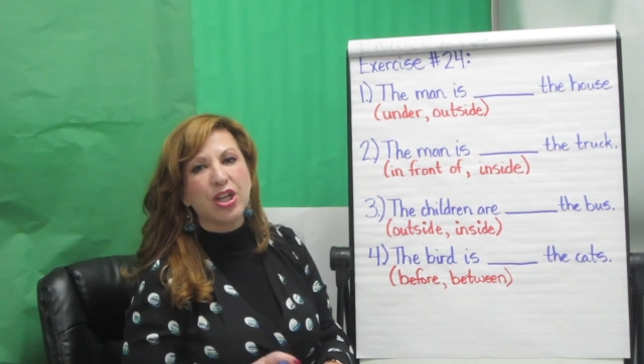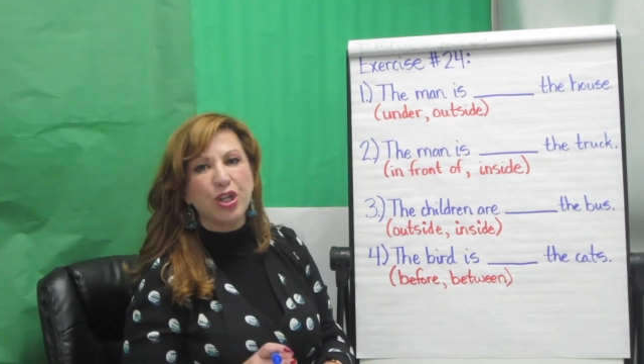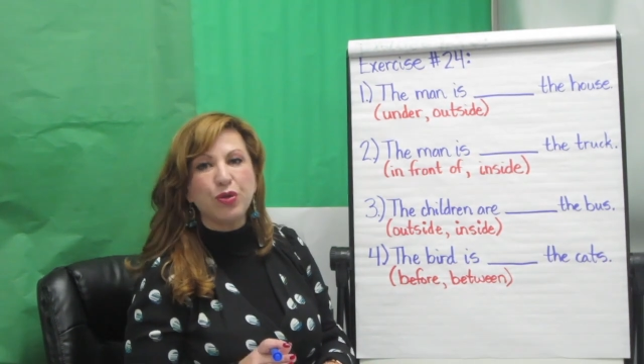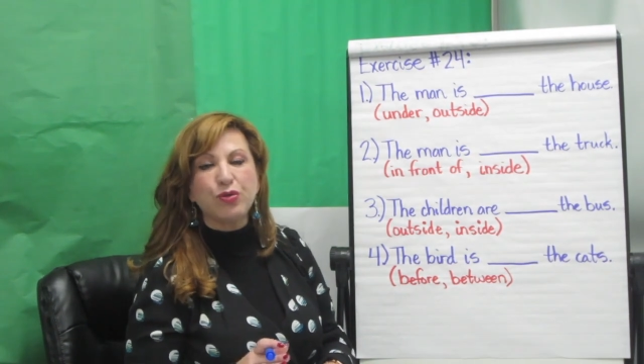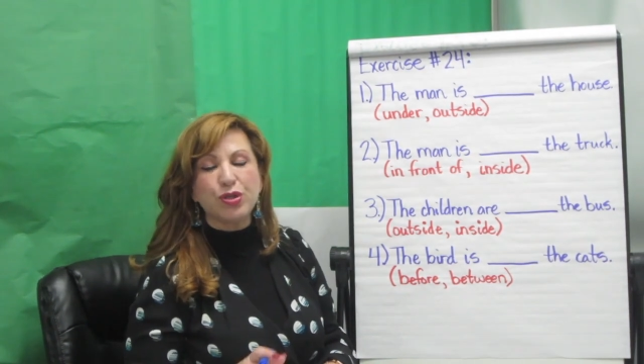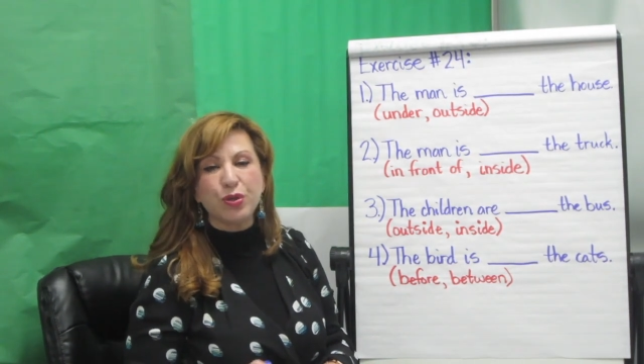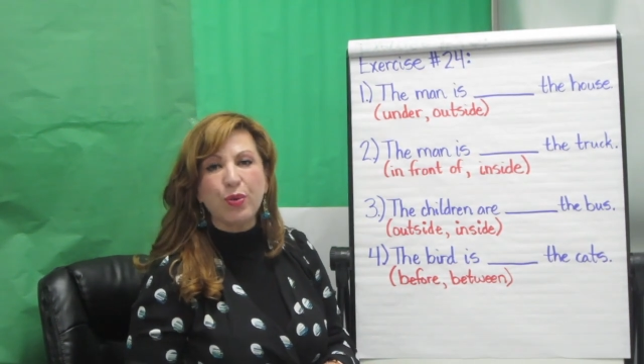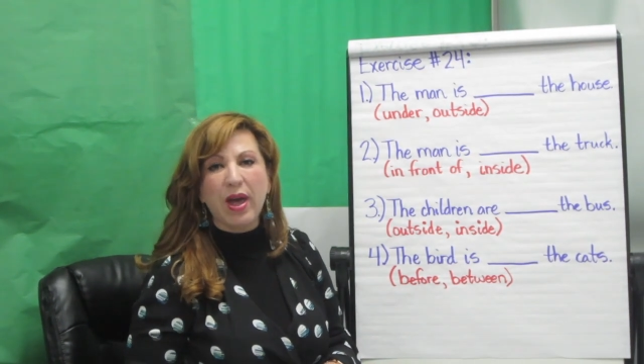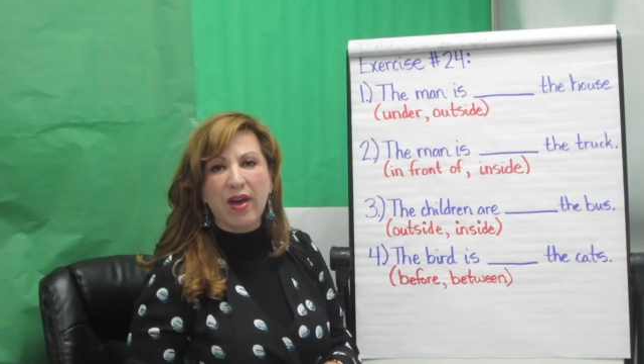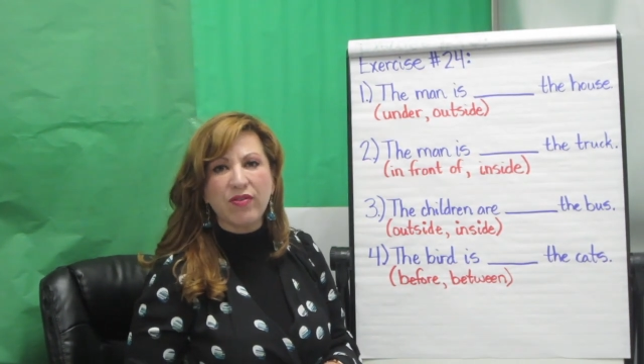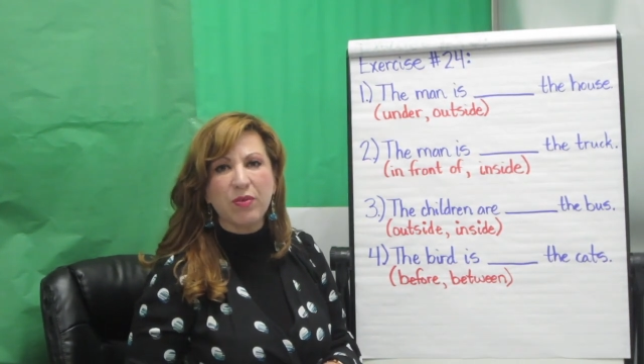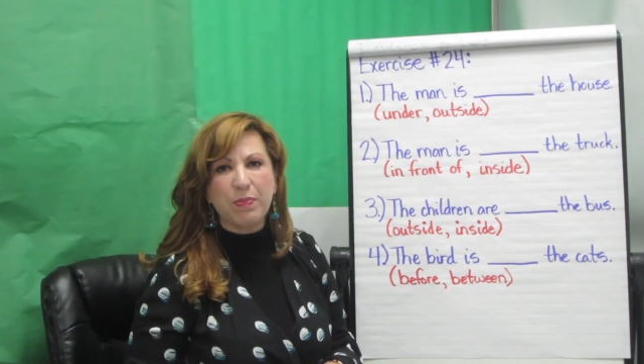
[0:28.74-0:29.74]
you do
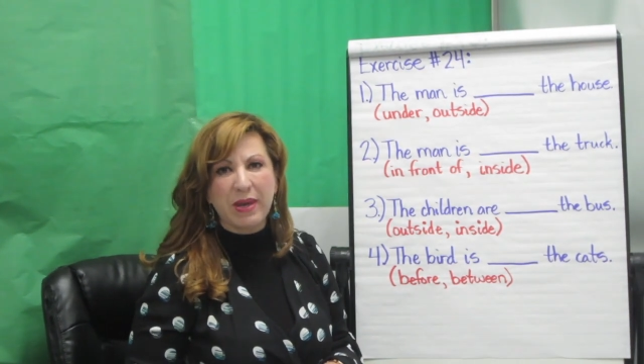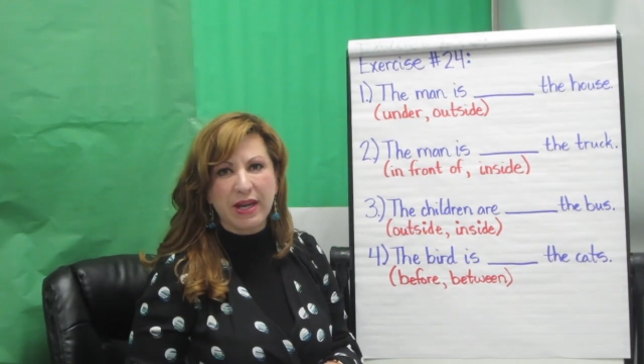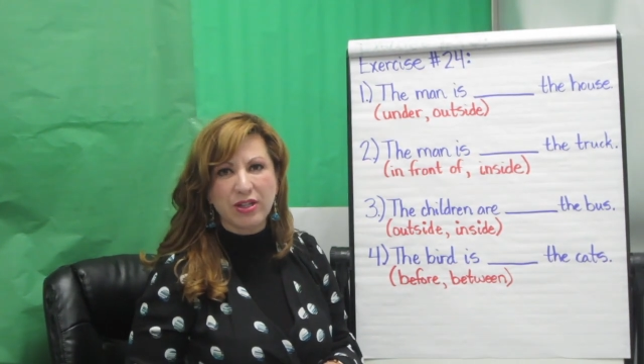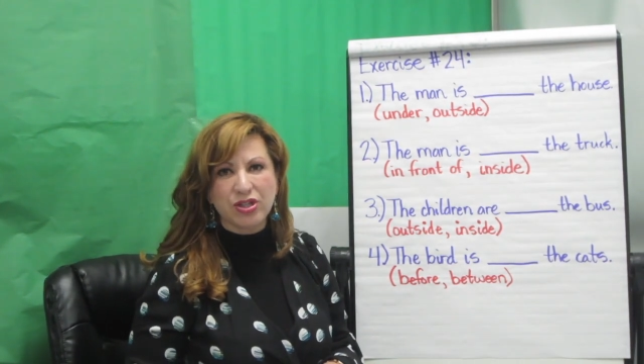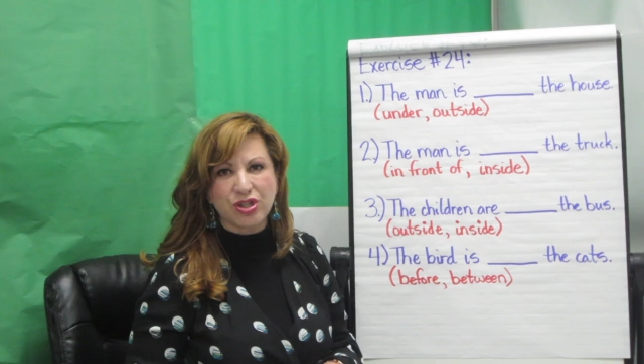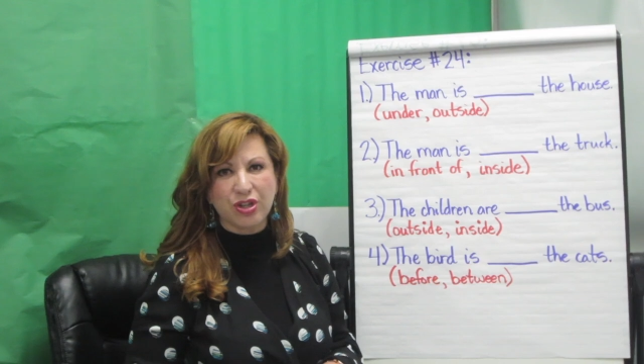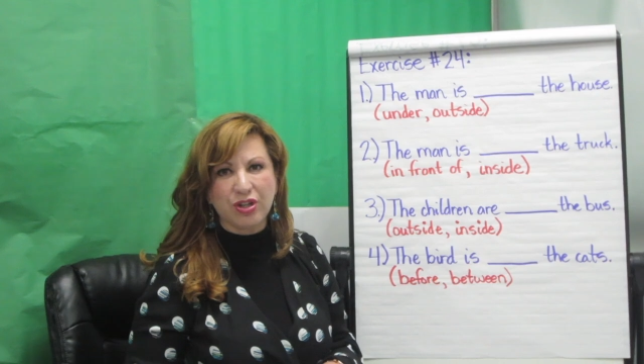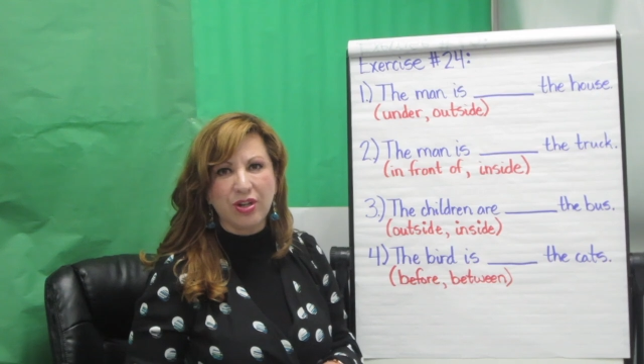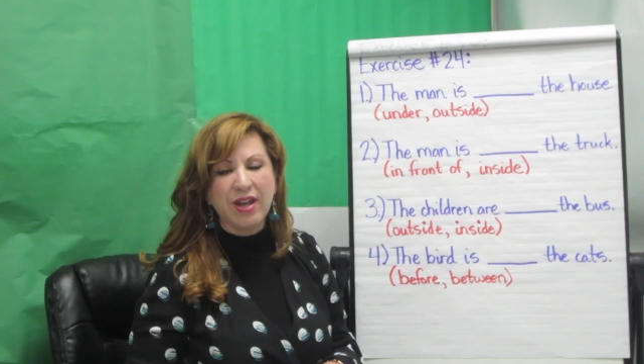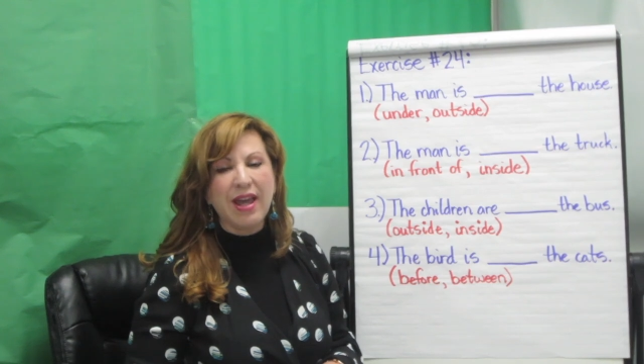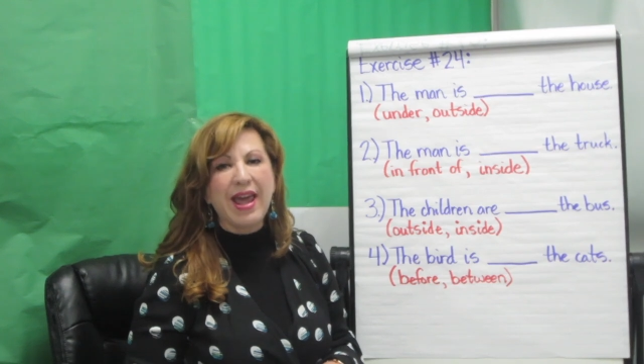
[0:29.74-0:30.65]
have a picture,